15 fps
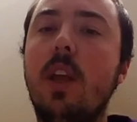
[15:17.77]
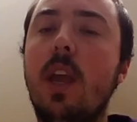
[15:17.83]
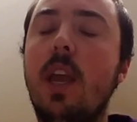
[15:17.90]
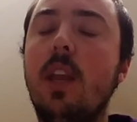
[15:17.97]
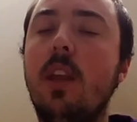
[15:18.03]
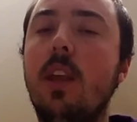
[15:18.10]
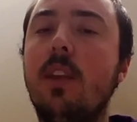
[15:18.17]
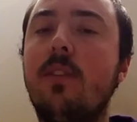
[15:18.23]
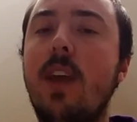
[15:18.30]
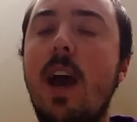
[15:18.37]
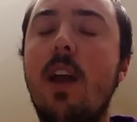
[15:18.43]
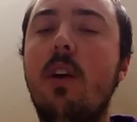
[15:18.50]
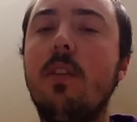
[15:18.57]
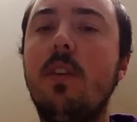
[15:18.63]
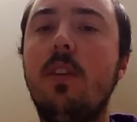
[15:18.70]
and it's
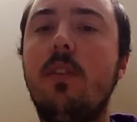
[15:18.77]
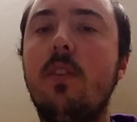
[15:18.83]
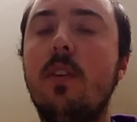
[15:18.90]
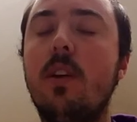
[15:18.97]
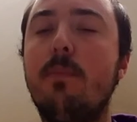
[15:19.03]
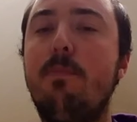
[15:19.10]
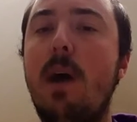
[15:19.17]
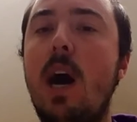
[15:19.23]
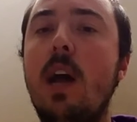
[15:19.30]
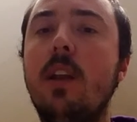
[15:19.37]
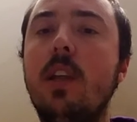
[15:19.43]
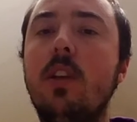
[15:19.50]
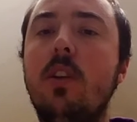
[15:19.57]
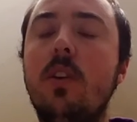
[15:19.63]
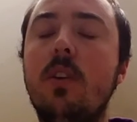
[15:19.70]
got all these
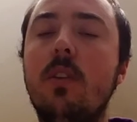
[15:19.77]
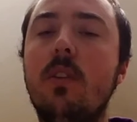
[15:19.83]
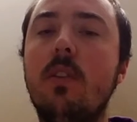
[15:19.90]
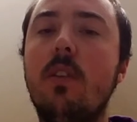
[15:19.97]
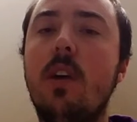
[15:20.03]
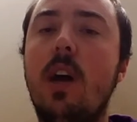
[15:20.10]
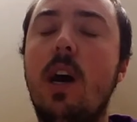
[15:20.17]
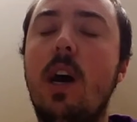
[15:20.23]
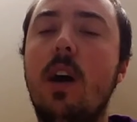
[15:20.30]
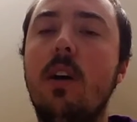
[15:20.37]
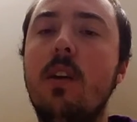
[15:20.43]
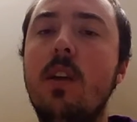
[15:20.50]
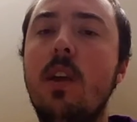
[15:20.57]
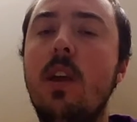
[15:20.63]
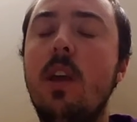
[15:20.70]
bondage
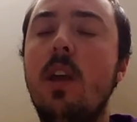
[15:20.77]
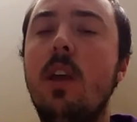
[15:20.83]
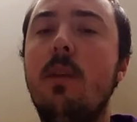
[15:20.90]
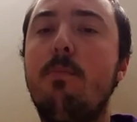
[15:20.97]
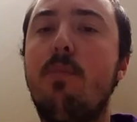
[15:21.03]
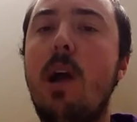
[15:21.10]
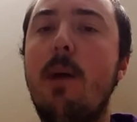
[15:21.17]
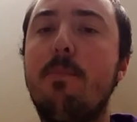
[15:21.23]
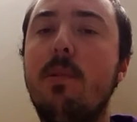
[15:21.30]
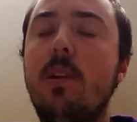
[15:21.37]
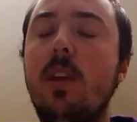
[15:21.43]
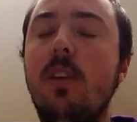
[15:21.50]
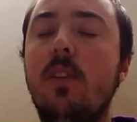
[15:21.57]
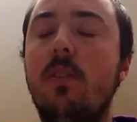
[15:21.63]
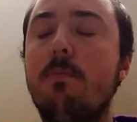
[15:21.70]

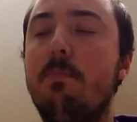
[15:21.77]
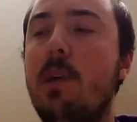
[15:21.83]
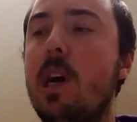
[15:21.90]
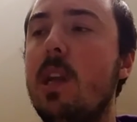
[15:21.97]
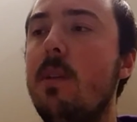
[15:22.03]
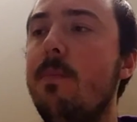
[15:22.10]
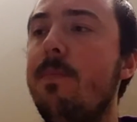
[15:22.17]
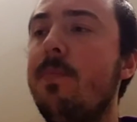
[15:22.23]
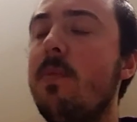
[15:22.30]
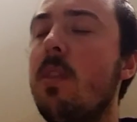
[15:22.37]
properties. But